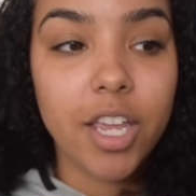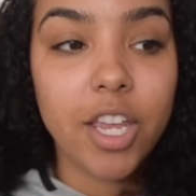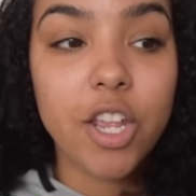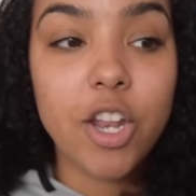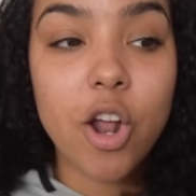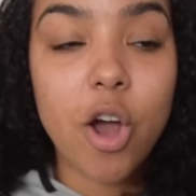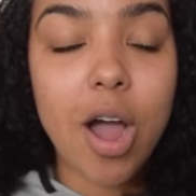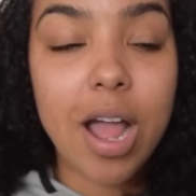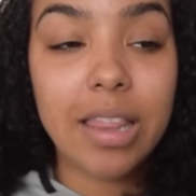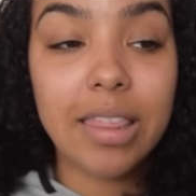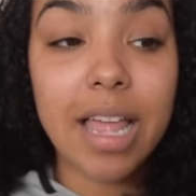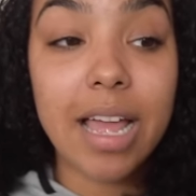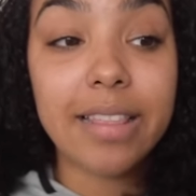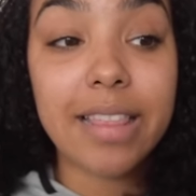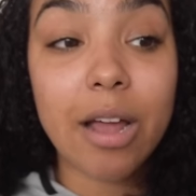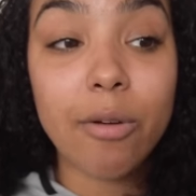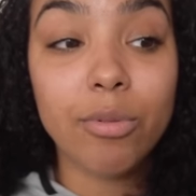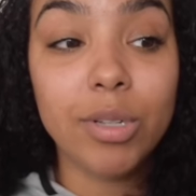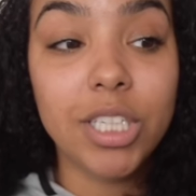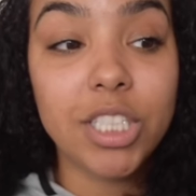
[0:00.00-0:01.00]
you know I let
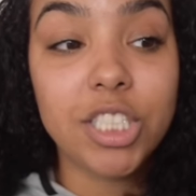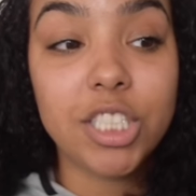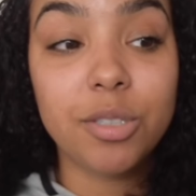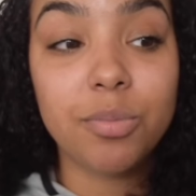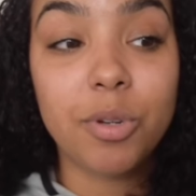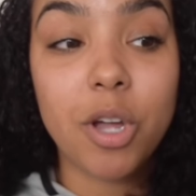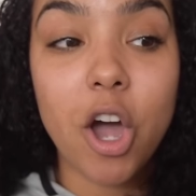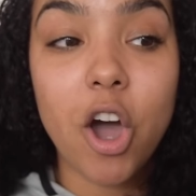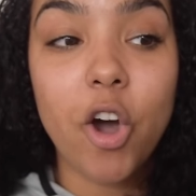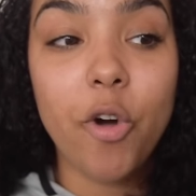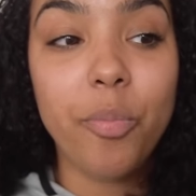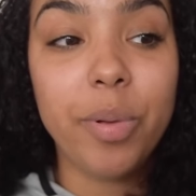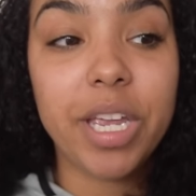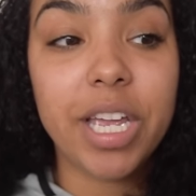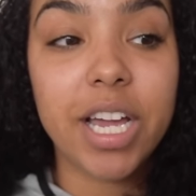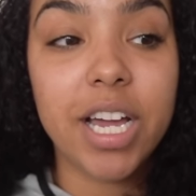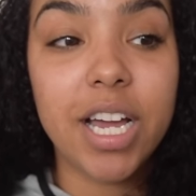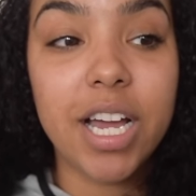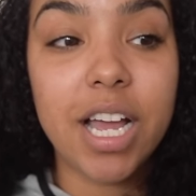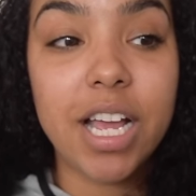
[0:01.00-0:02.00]
that relationship go
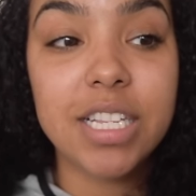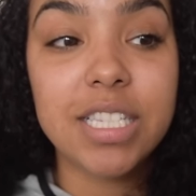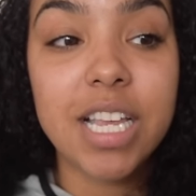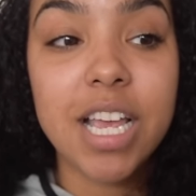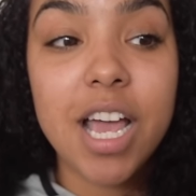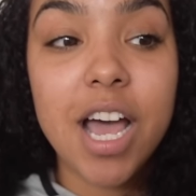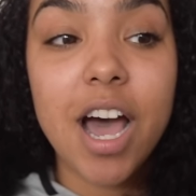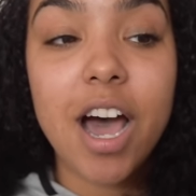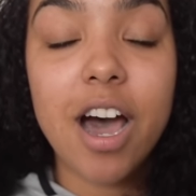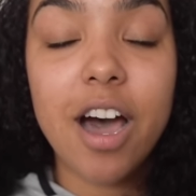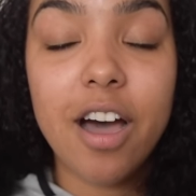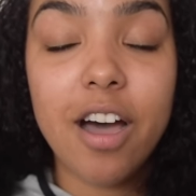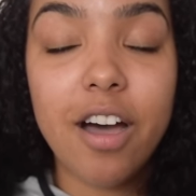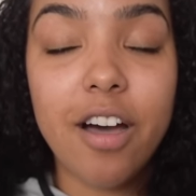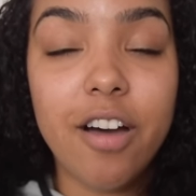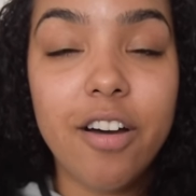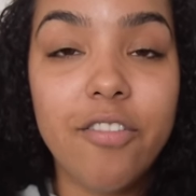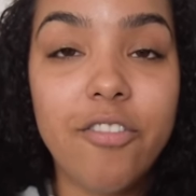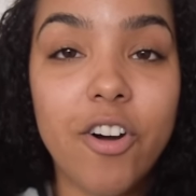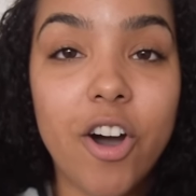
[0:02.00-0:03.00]
because
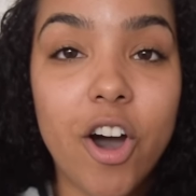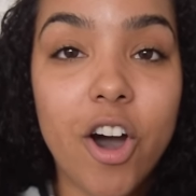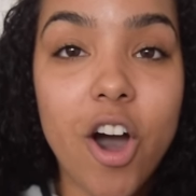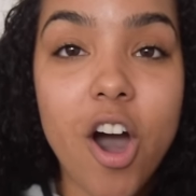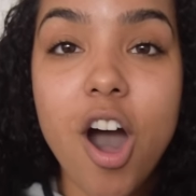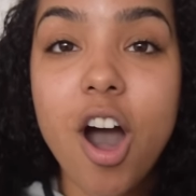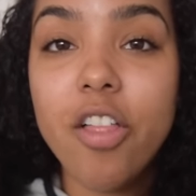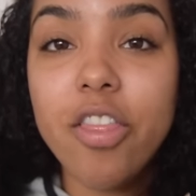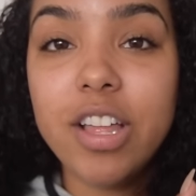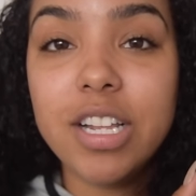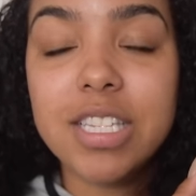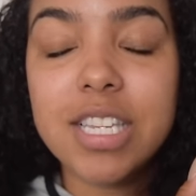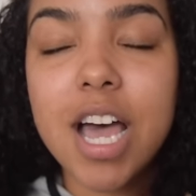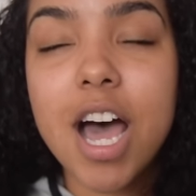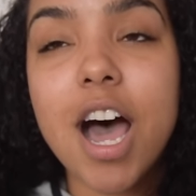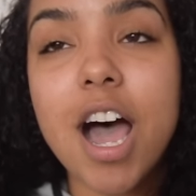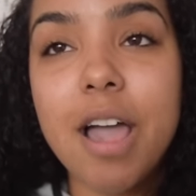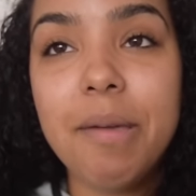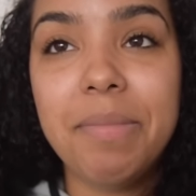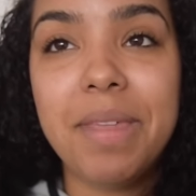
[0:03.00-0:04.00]
of all the
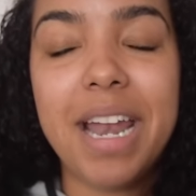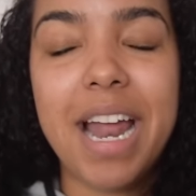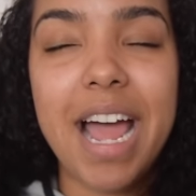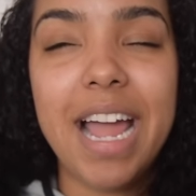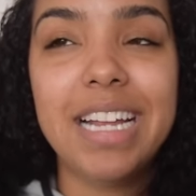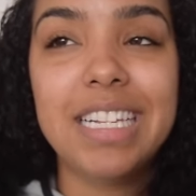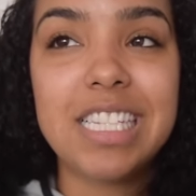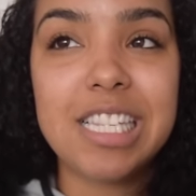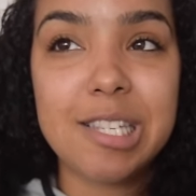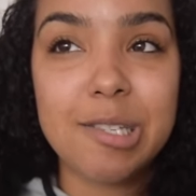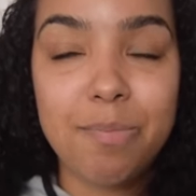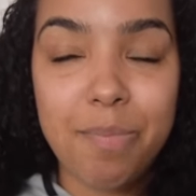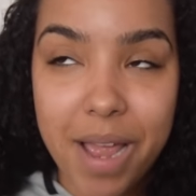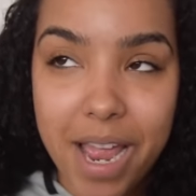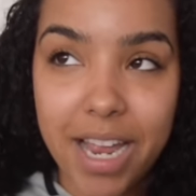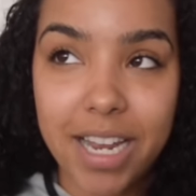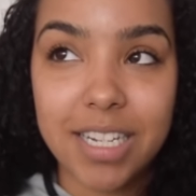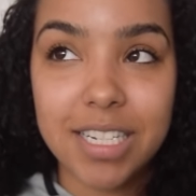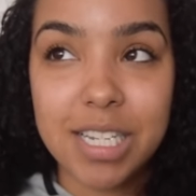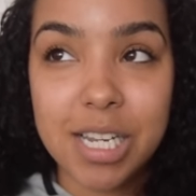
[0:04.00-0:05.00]
time that I had
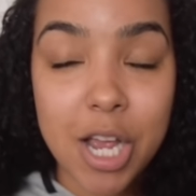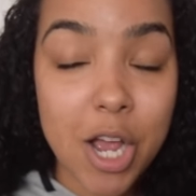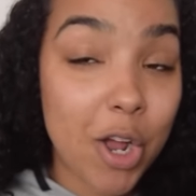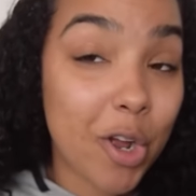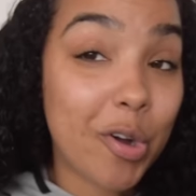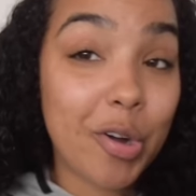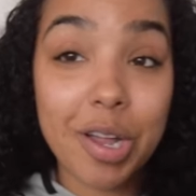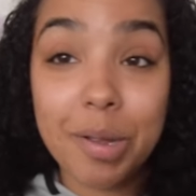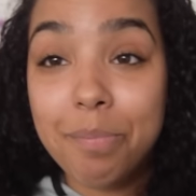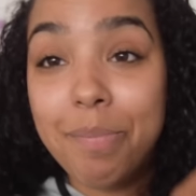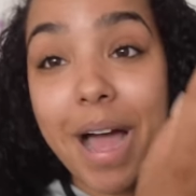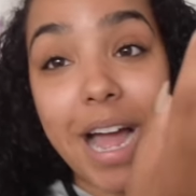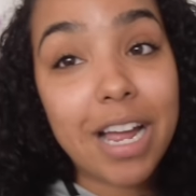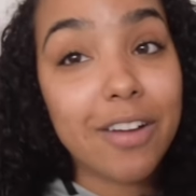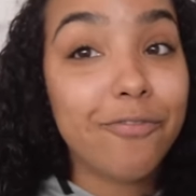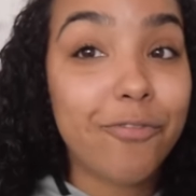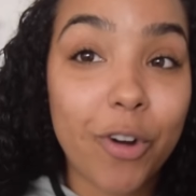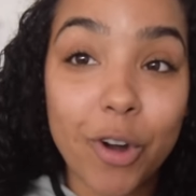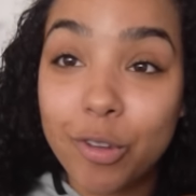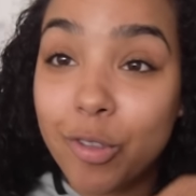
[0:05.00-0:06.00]
spent going back
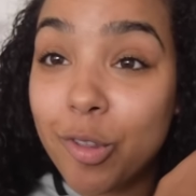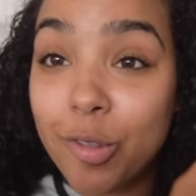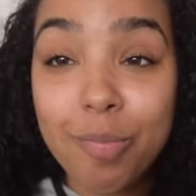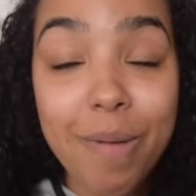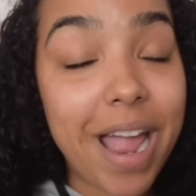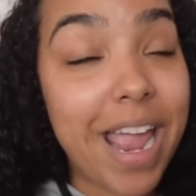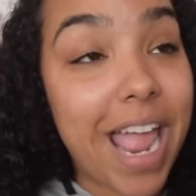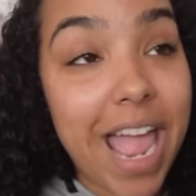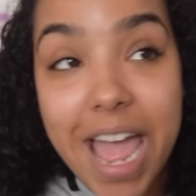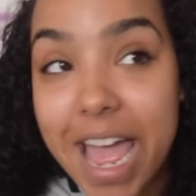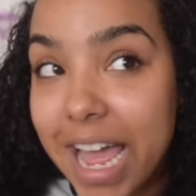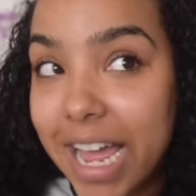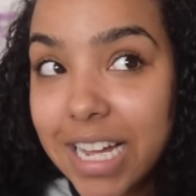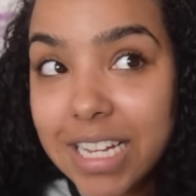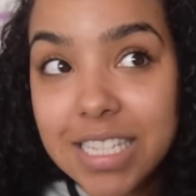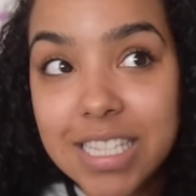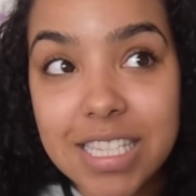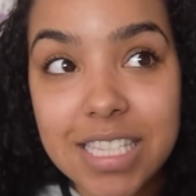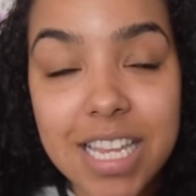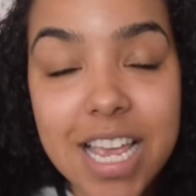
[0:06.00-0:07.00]
and forth with my
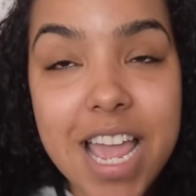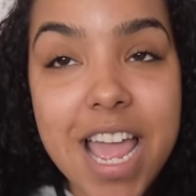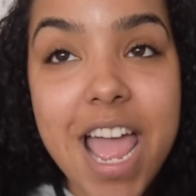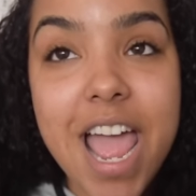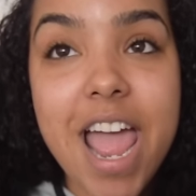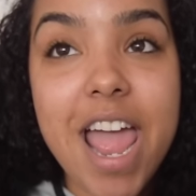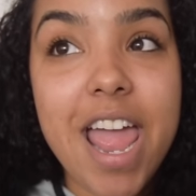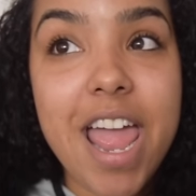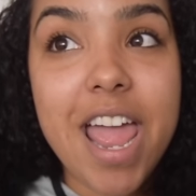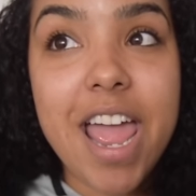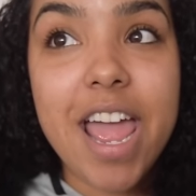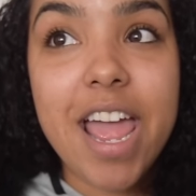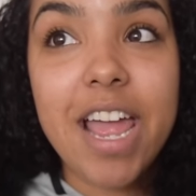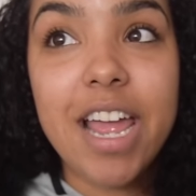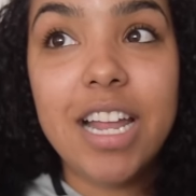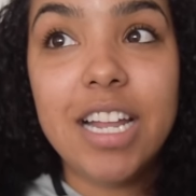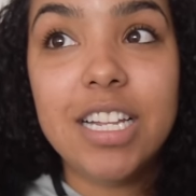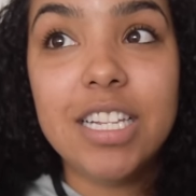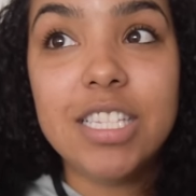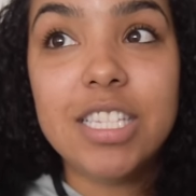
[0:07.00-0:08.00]
ex
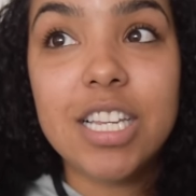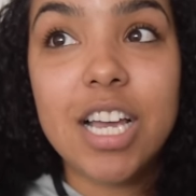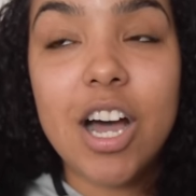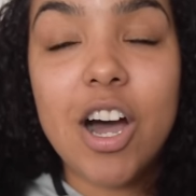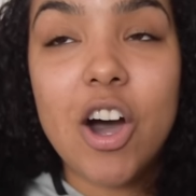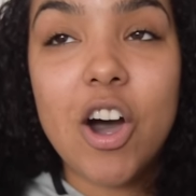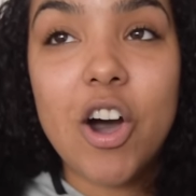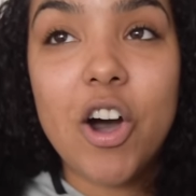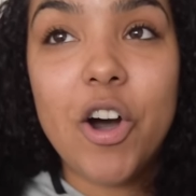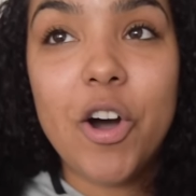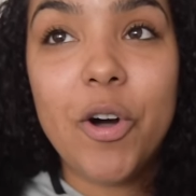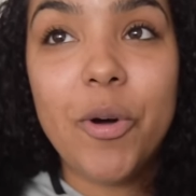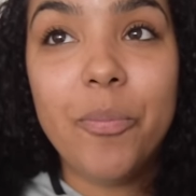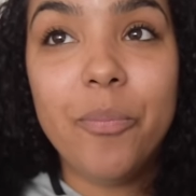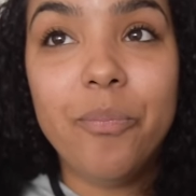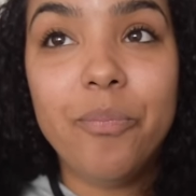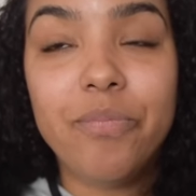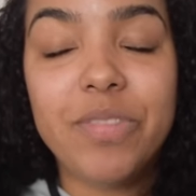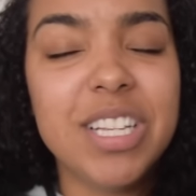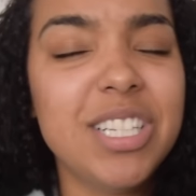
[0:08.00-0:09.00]
and
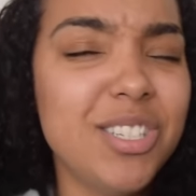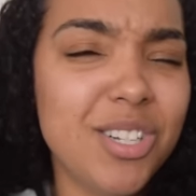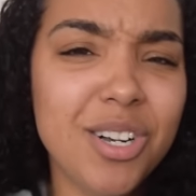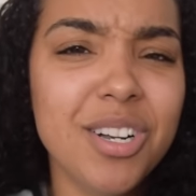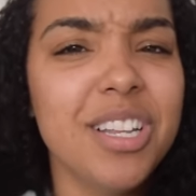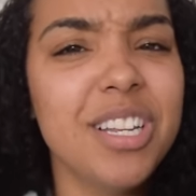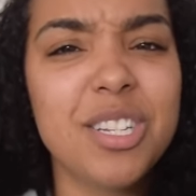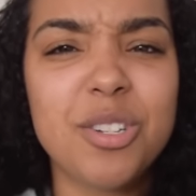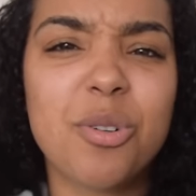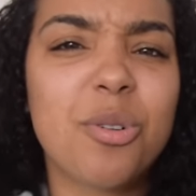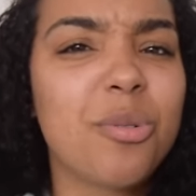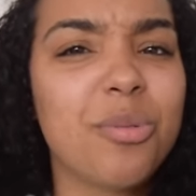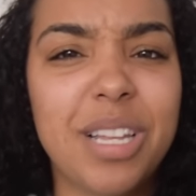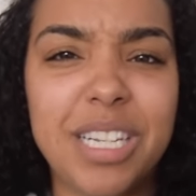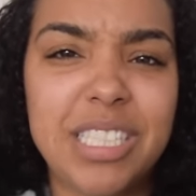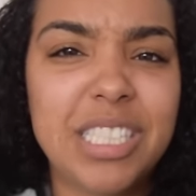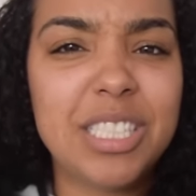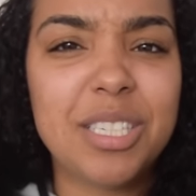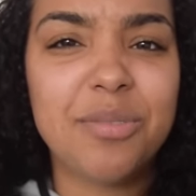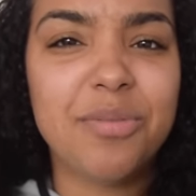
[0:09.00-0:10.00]
um, this turned into a
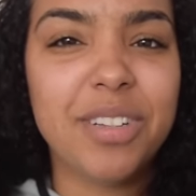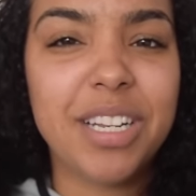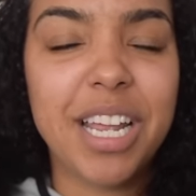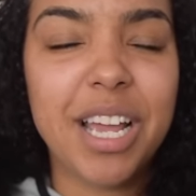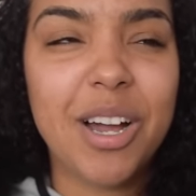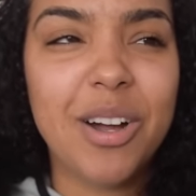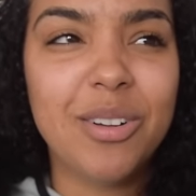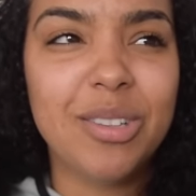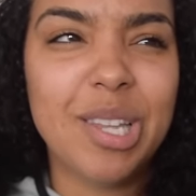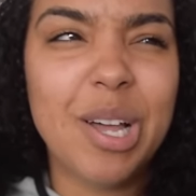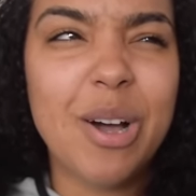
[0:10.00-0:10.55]
relationship video,